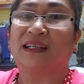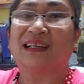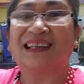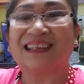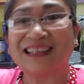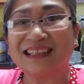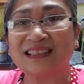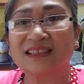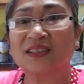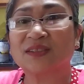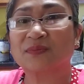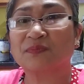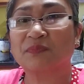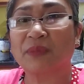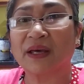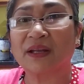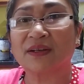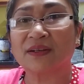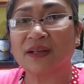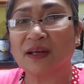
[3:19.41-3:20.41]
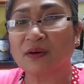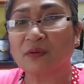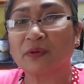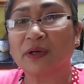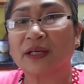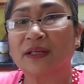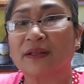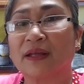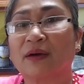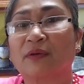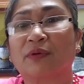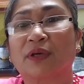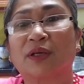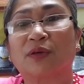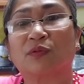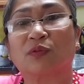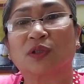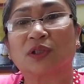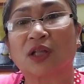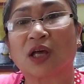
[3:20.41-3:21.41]
It's better that way it
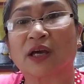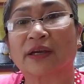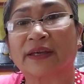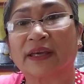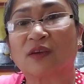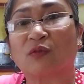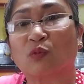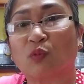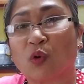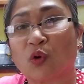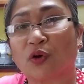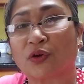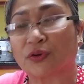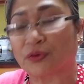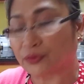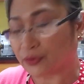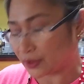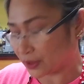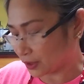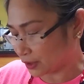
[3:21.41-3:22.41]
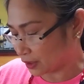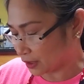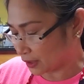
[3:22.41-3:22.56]
will not get watery.